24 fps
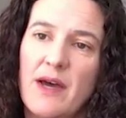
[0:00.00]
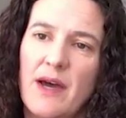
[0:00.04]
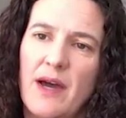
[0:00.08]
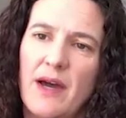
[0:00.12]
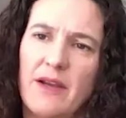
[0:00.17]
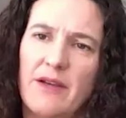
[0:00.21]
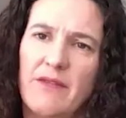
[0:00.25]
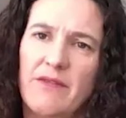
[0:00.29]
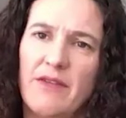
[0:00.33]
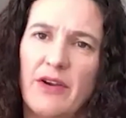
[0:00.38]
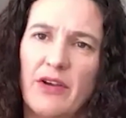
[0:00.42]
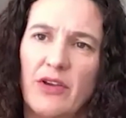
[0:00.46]

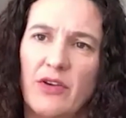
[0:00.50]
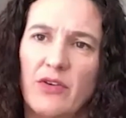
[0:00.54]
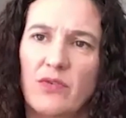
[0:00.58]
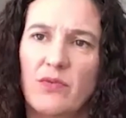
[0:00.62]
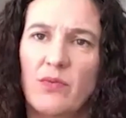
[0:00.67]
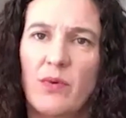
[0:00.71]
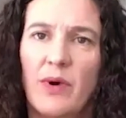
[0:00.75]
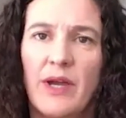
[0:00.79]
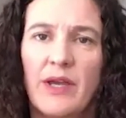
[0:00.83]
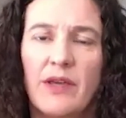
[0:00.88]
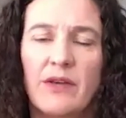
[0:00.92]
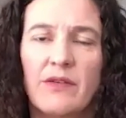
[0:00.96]
and a very good
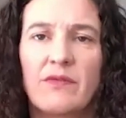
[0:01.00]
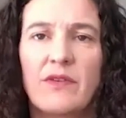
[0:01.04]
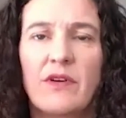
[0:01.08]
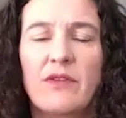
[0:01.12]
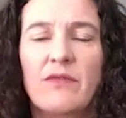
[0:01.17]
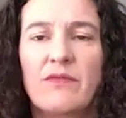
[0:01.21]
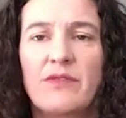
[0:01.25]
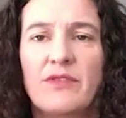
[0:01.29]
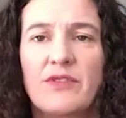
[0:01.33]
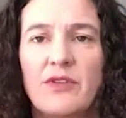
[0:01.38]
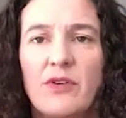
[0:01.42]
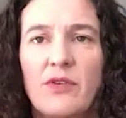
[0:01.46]
way of
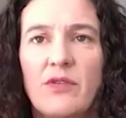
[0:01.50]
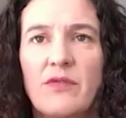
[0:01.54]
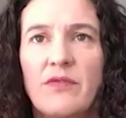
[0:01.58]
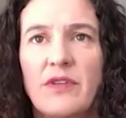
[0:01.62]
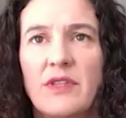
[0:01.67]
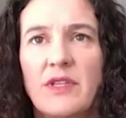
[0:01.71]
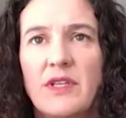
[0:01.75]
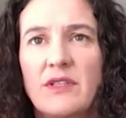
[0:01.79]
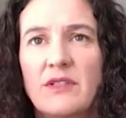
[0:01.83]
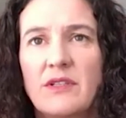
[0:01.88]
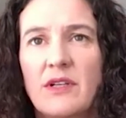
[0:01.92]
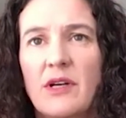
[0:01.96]
resolving
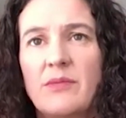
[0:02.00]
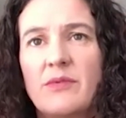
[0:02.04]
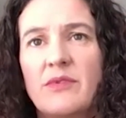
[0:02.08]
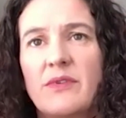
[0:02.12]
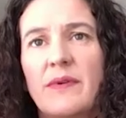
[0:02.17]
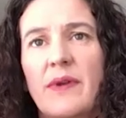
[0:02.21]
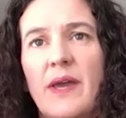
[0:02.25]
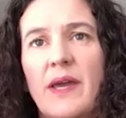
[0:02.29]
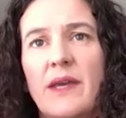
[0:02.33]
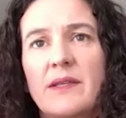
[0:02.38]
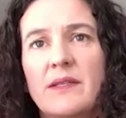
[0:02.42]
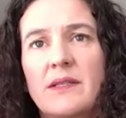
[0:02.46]
these types of
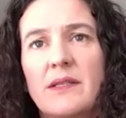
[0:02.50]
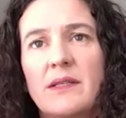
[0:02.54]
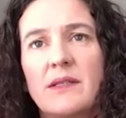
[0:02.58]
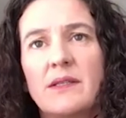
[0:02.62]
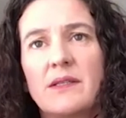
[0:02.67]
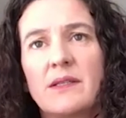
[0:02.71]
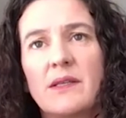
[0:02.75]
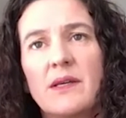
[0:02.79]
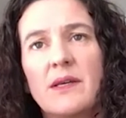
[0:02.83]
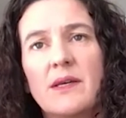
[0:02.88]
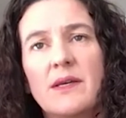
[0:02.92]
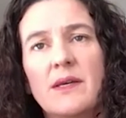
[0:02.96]
cases.